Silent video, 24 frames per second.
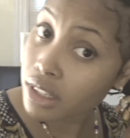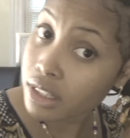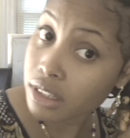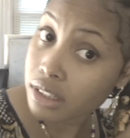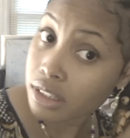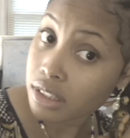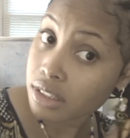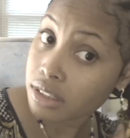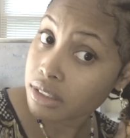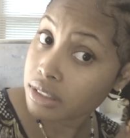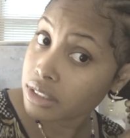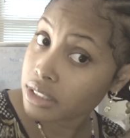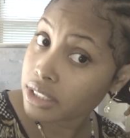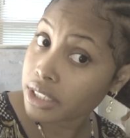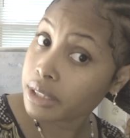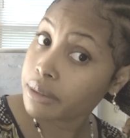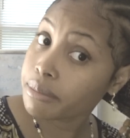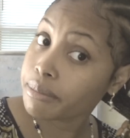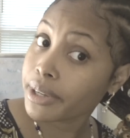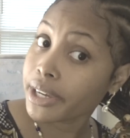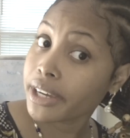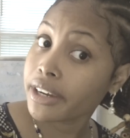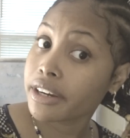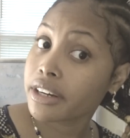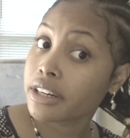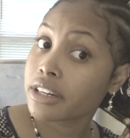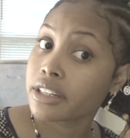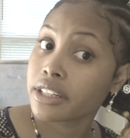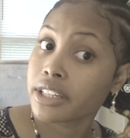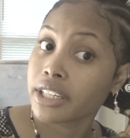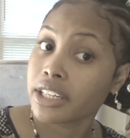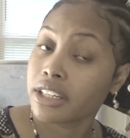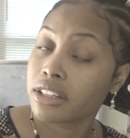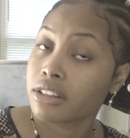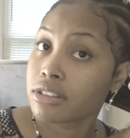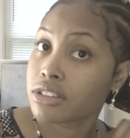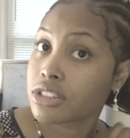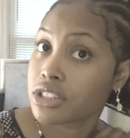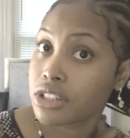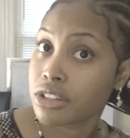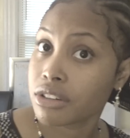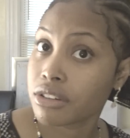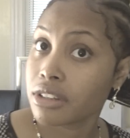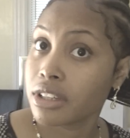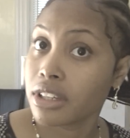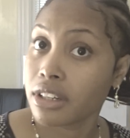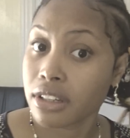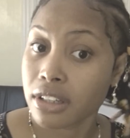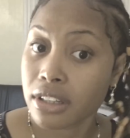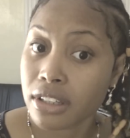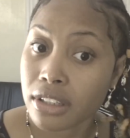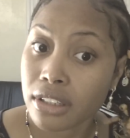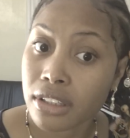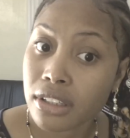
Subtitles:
Let my hair down, show y'all.